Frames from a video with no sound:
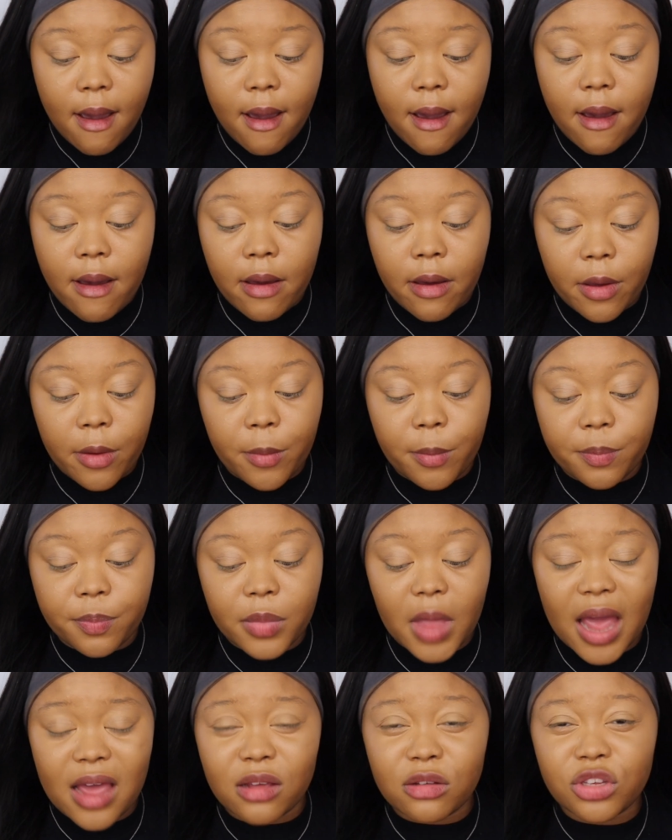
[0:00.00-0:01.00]

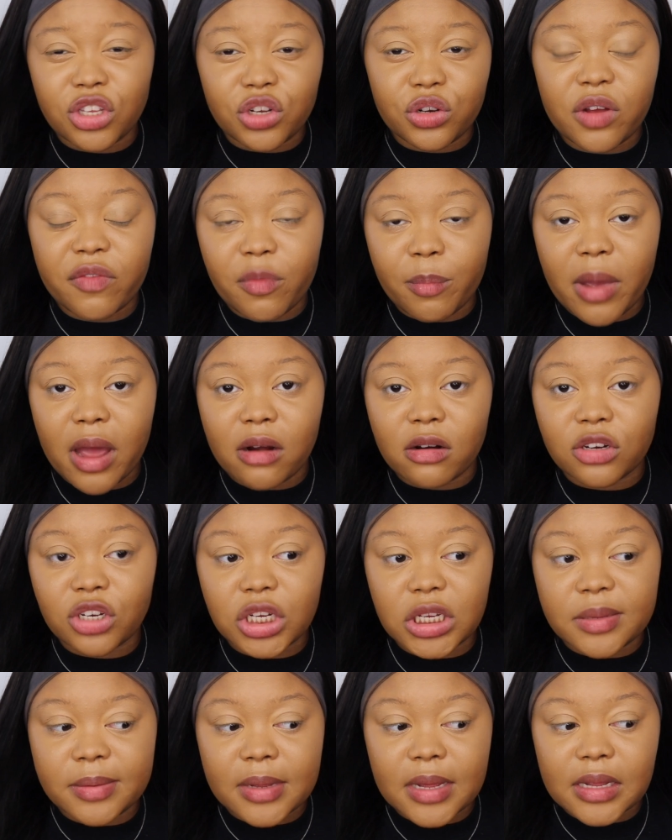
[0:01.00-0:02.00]
I use 2 different powders
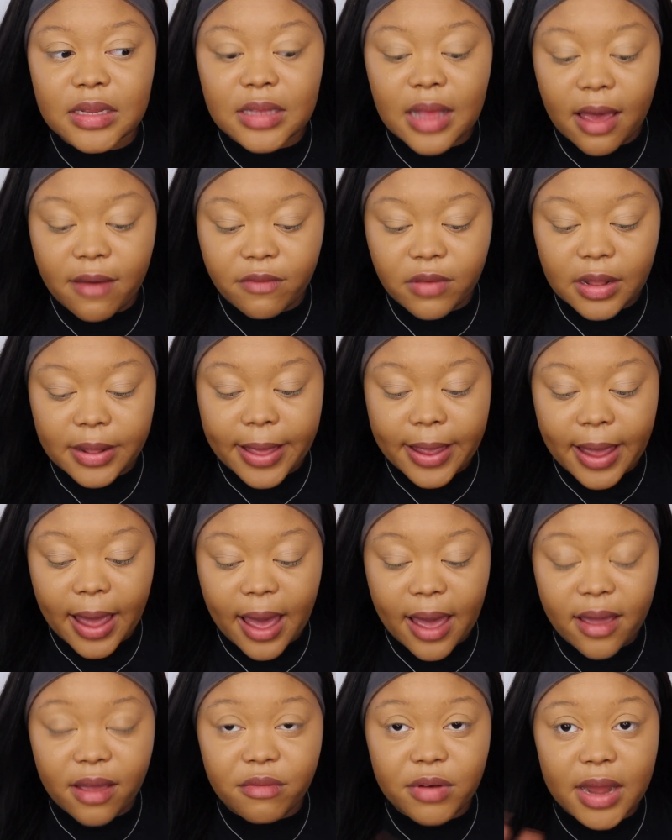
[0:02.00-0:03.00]
just because I feel like
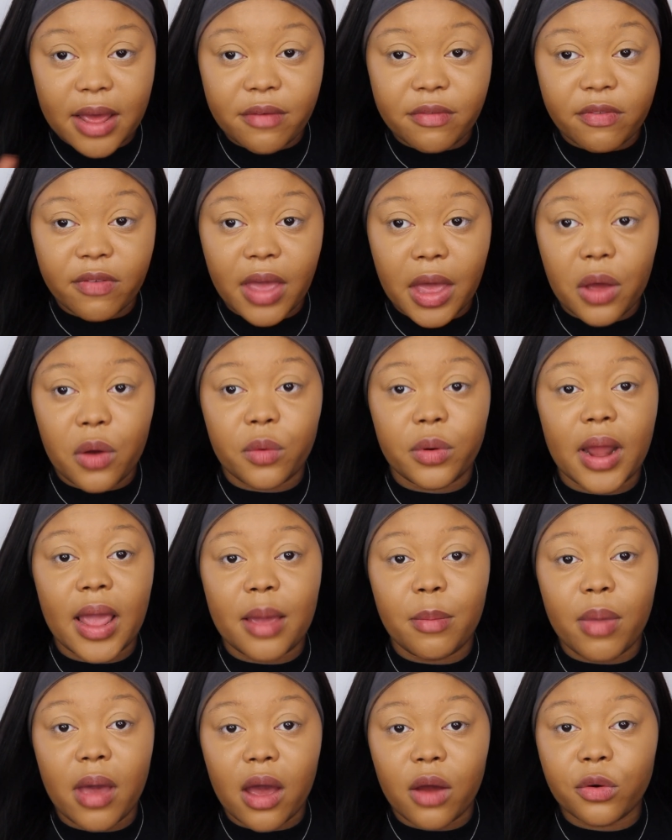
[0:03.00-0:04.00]
I have not found a
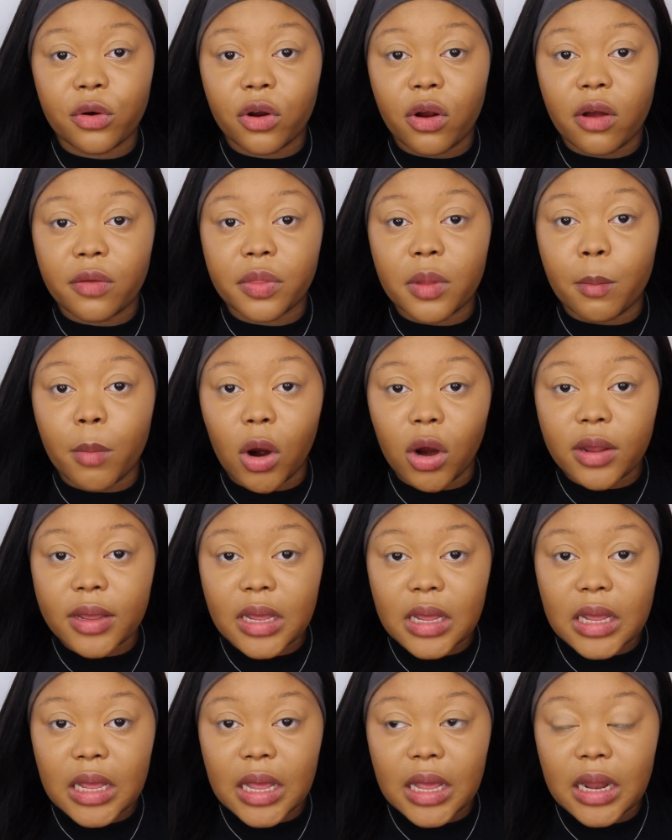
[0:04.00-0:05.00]
powder on the
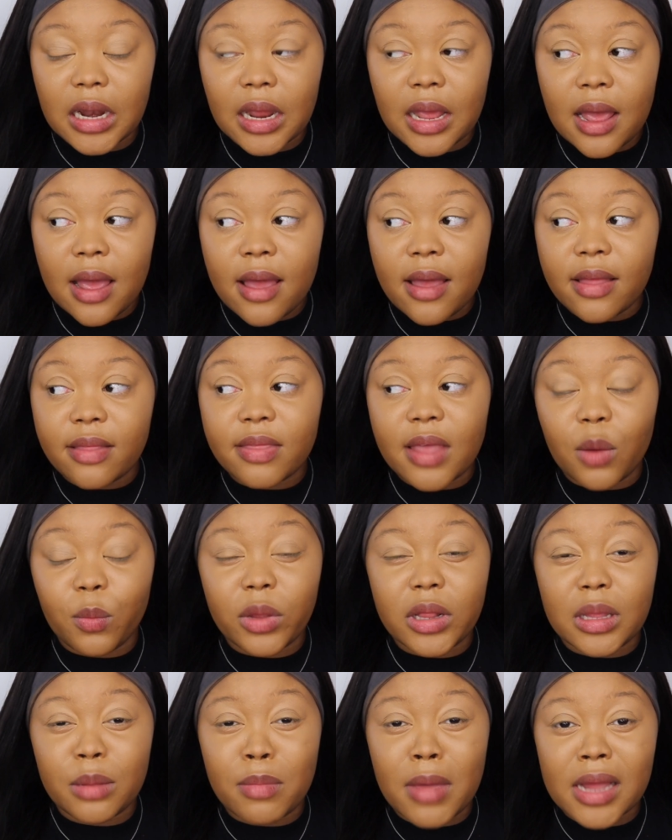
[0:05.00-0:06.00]
market yet that
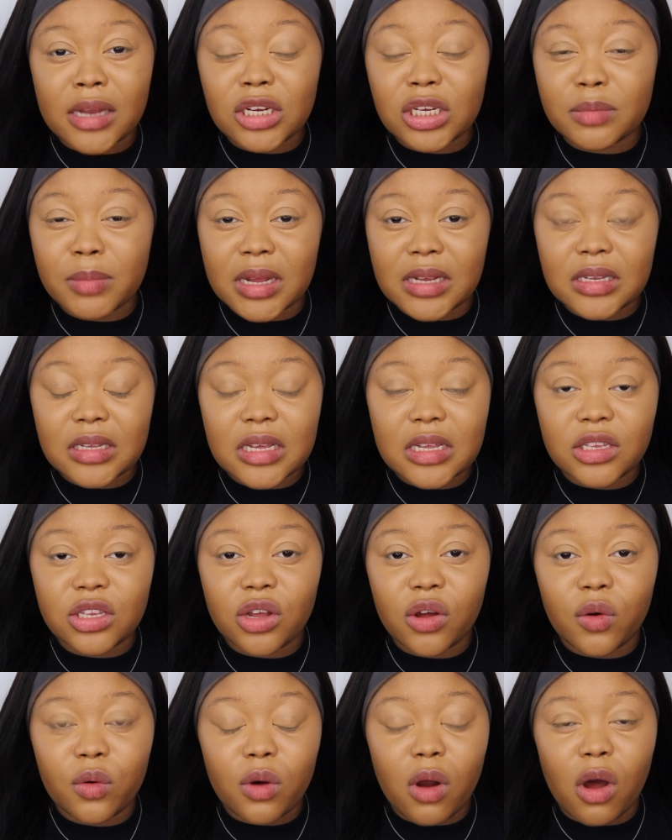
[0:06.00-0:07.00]
really matches my skin tone.